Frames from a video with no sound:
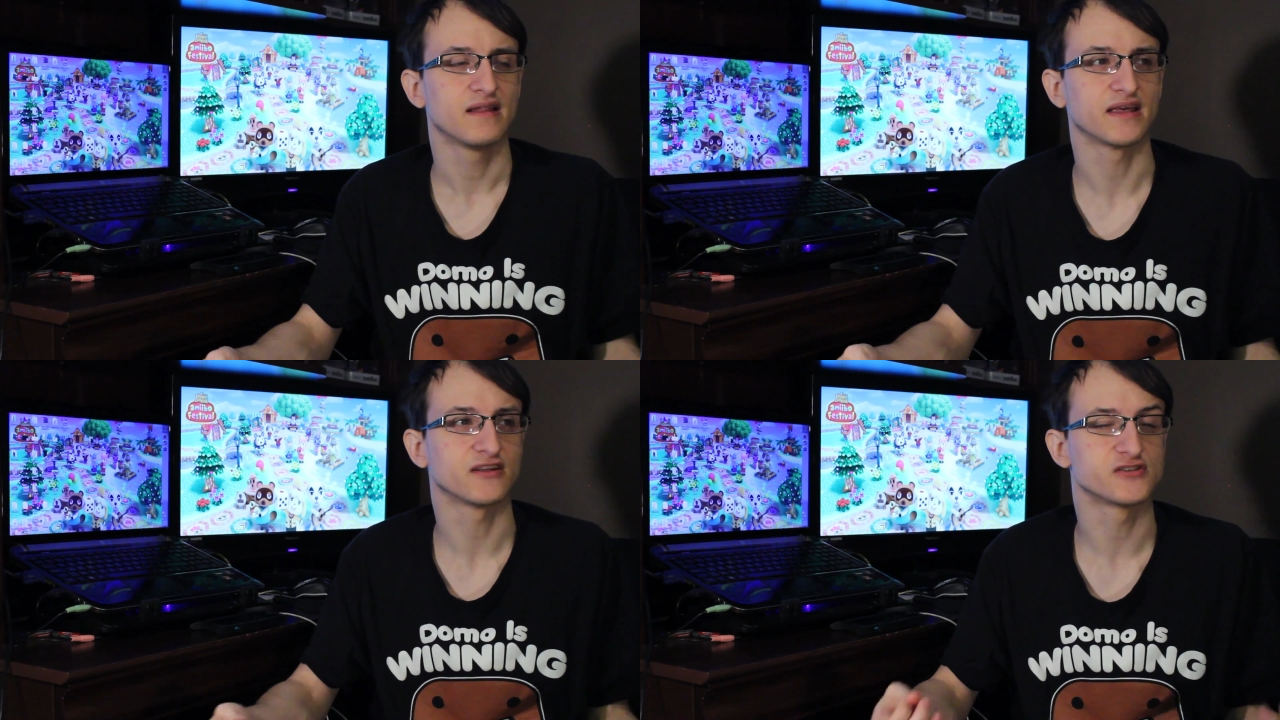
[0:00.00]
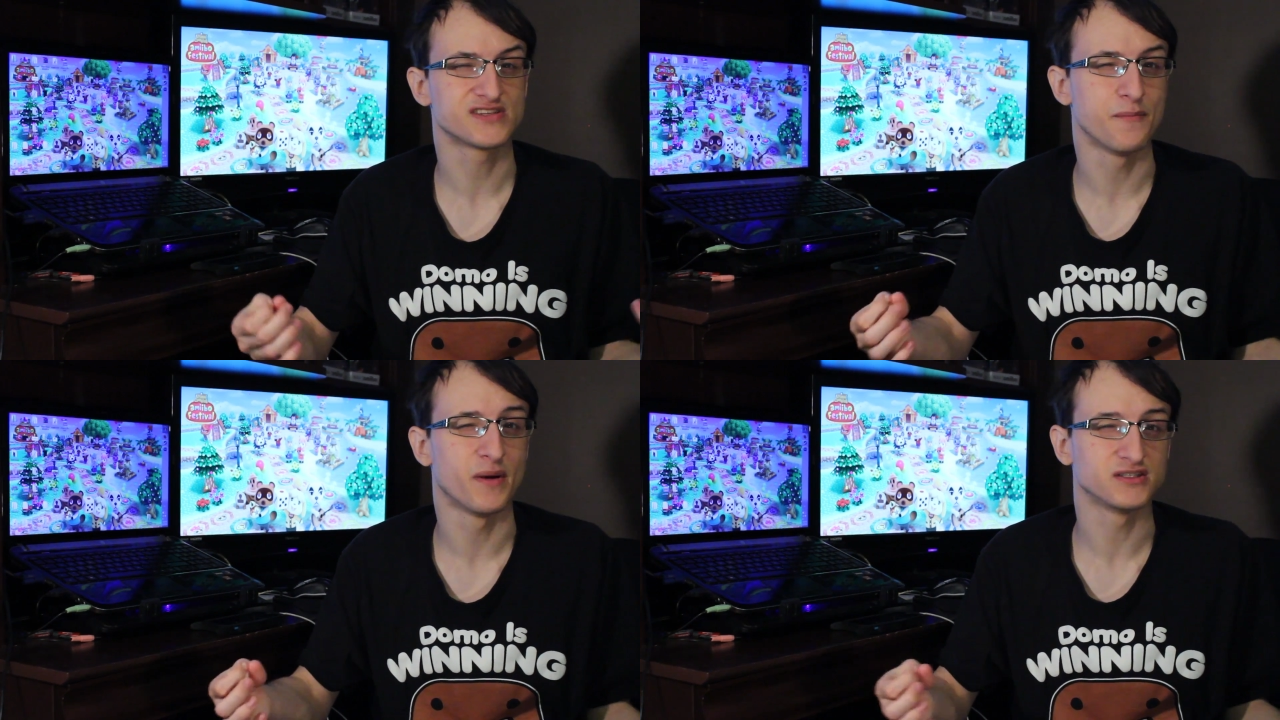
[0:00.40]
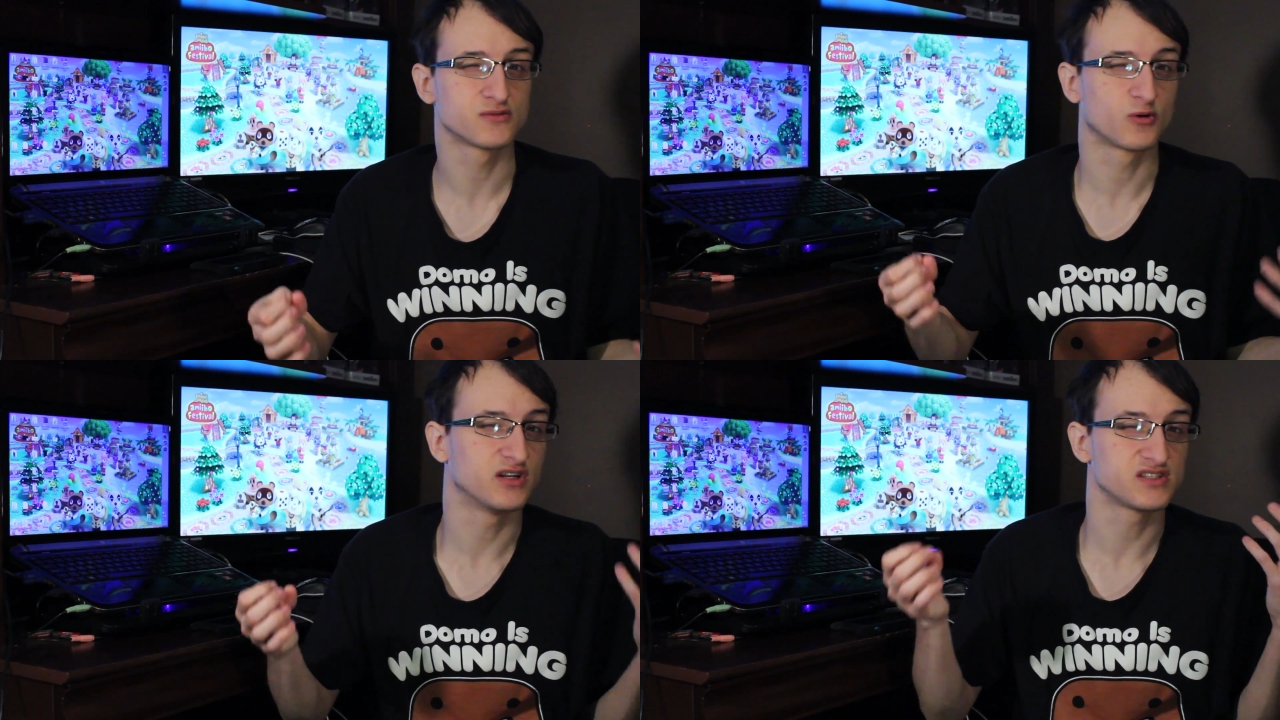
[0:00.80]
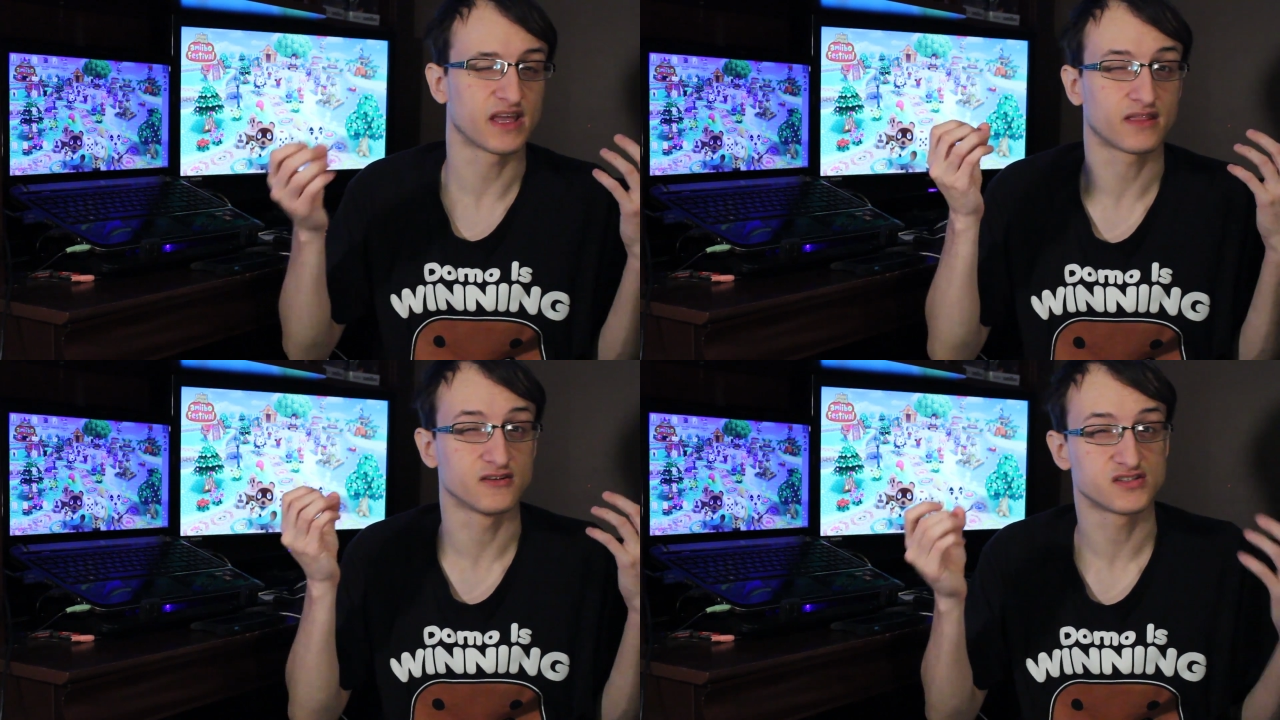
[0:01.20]
Like, there's some months where it's
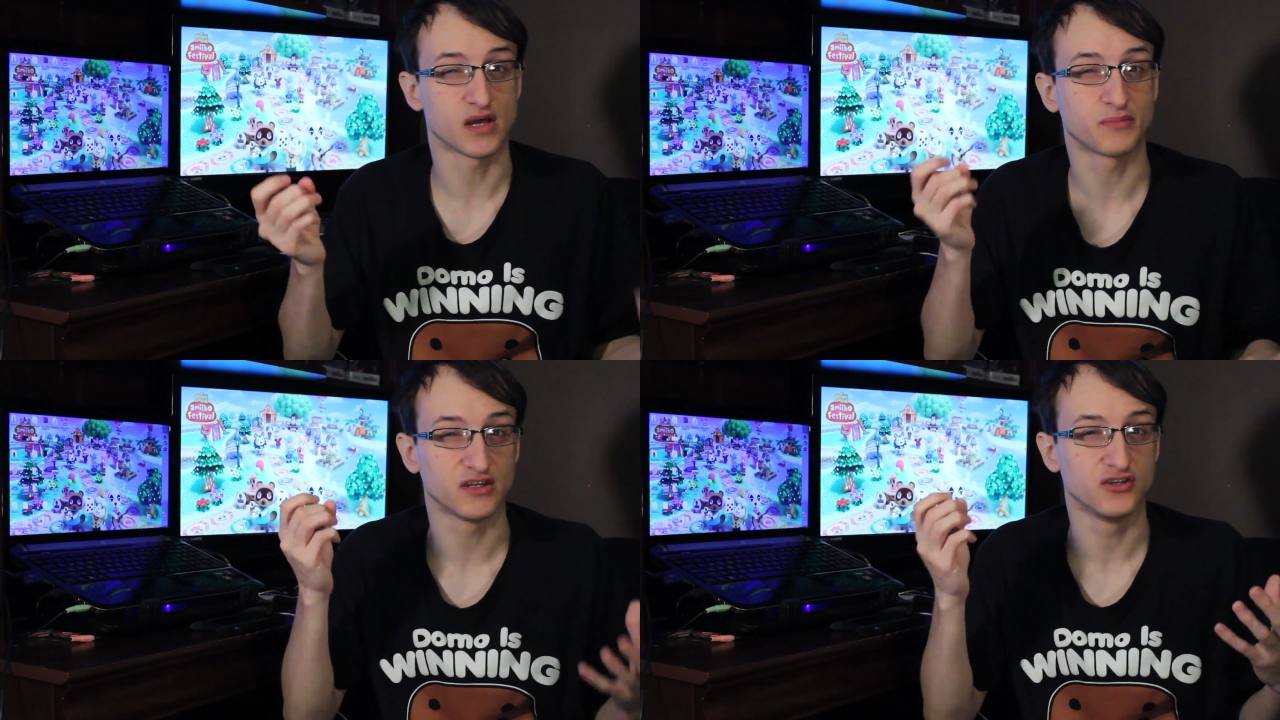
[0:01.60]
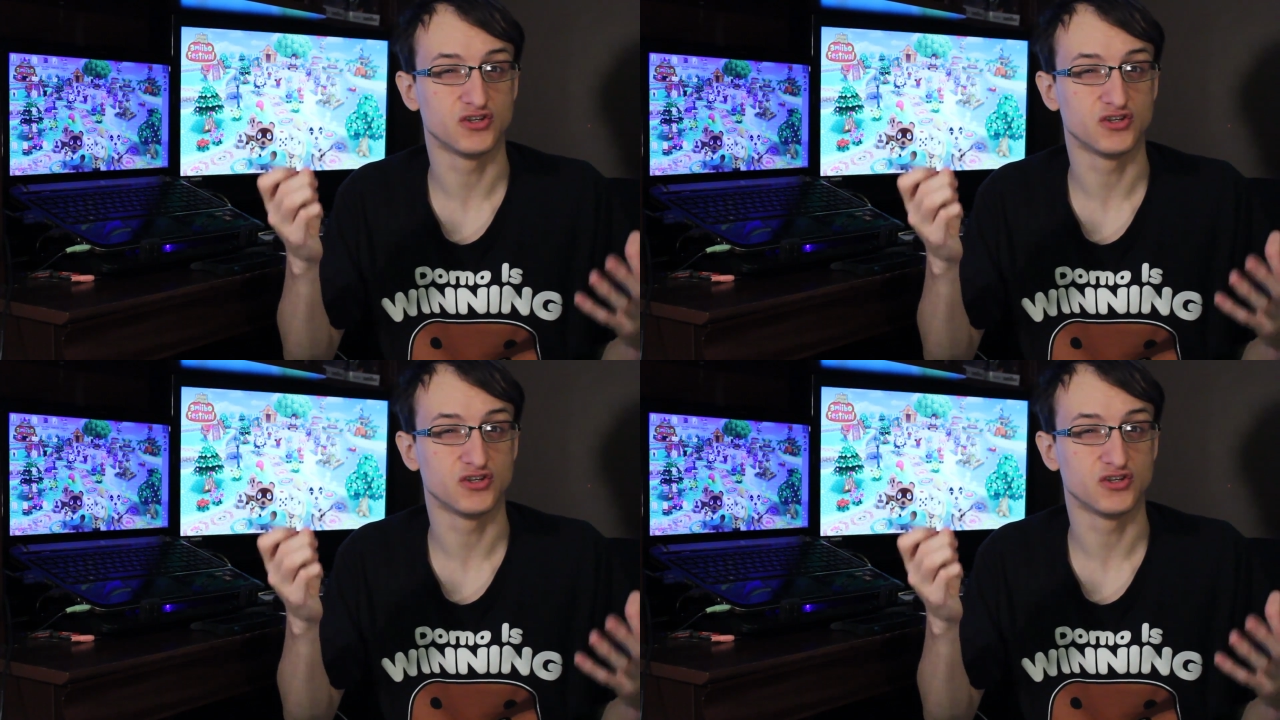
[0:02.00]
like there's something